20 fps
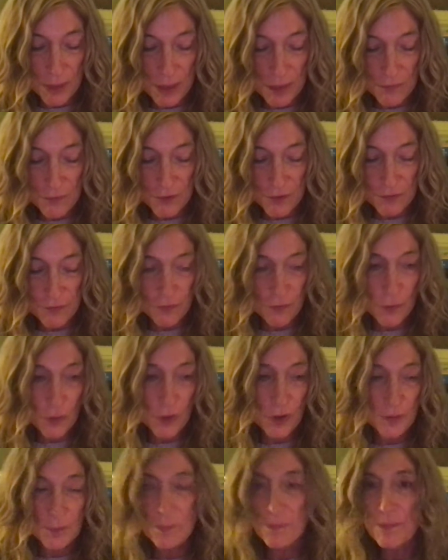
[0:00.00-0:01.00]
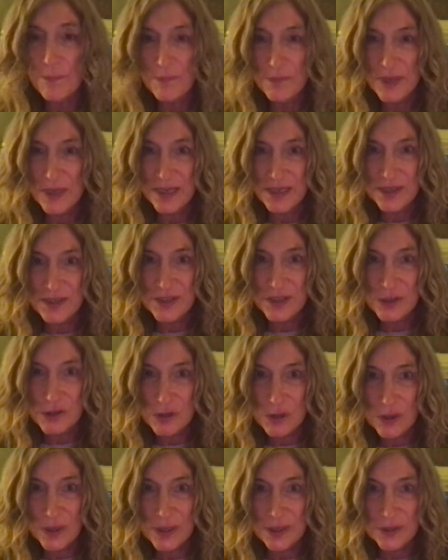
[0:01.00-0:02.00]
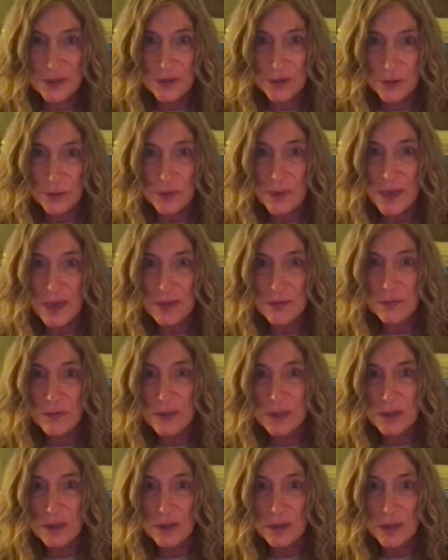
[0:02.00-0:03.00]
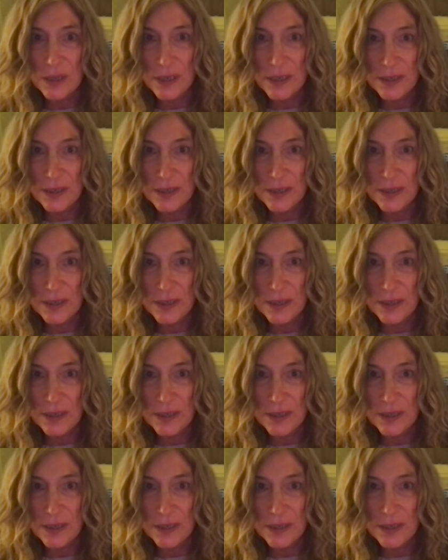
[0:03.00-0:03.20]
the form that it's enjoined to, and we'll